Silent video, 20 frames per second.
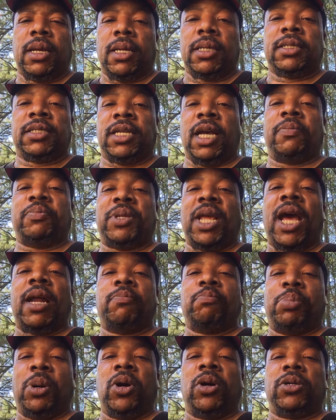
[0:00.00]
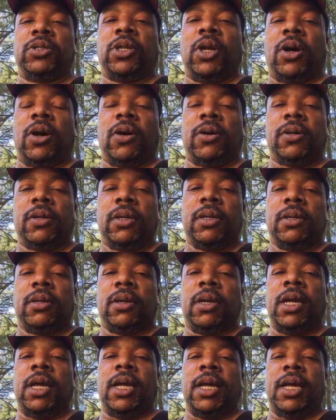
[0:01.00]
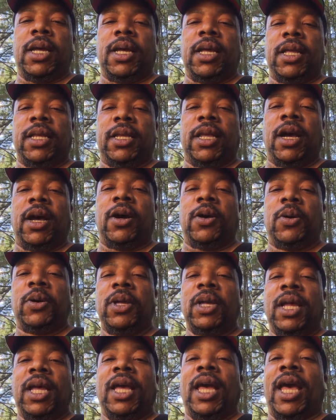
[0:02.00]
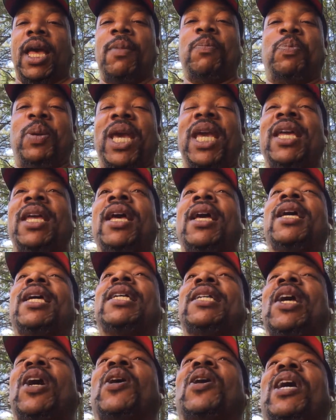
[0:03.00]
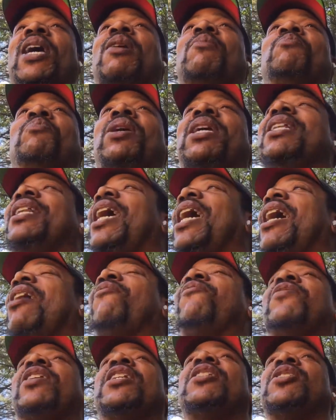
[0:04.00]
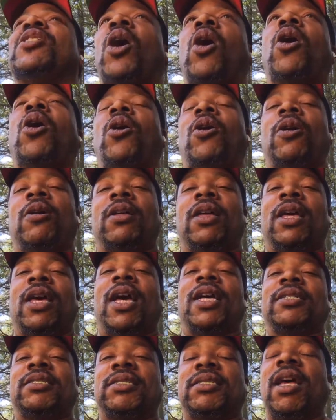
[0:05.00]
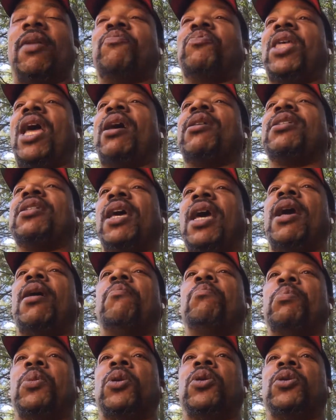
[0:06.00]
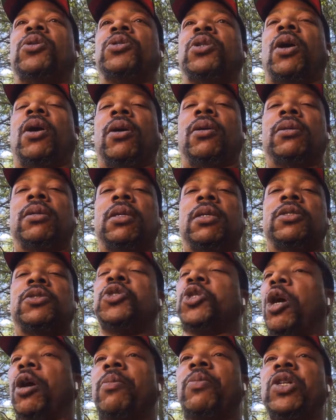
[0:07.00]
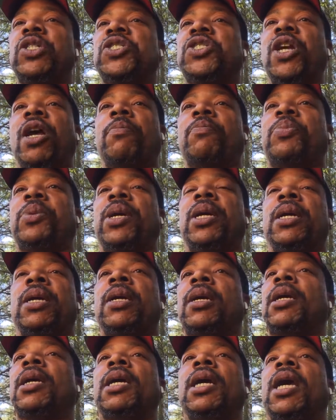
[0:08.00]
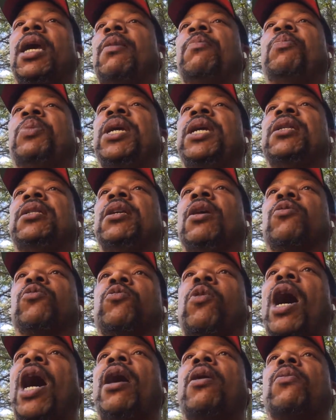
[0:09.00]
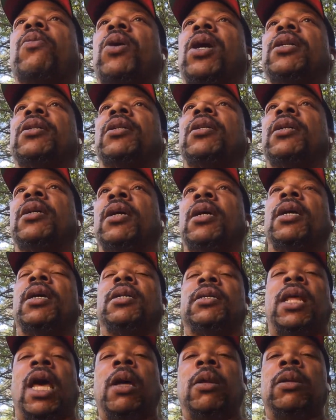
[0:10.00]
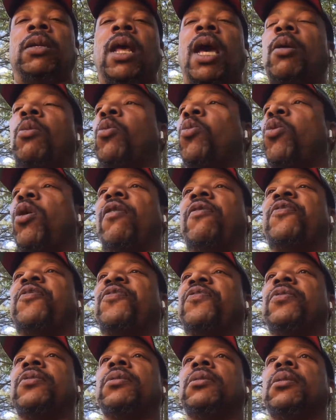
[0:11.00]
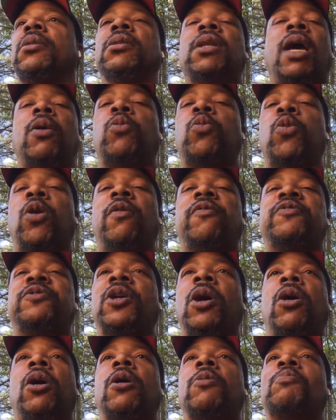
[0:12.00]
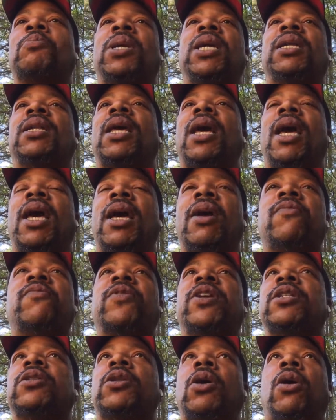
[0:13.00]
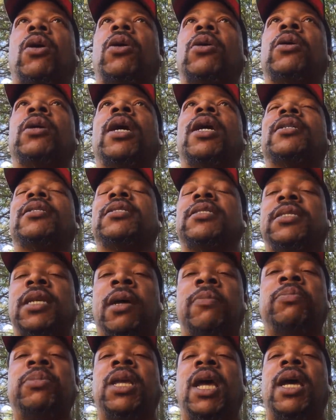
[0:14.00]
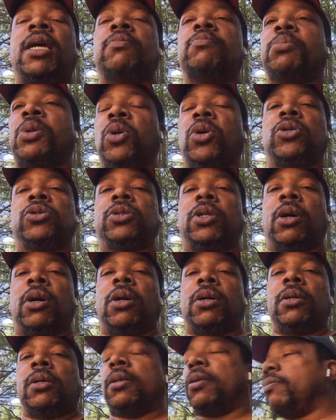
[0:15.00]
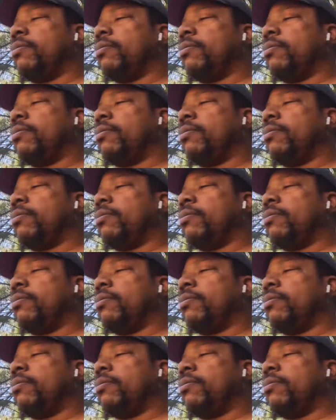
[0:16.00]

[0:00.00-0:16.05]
Except that bulldog. it beat every dog except that damn bulldog. German Shepherd. It beat the Rockweller. That wolf dog beat every dog except that bulldog.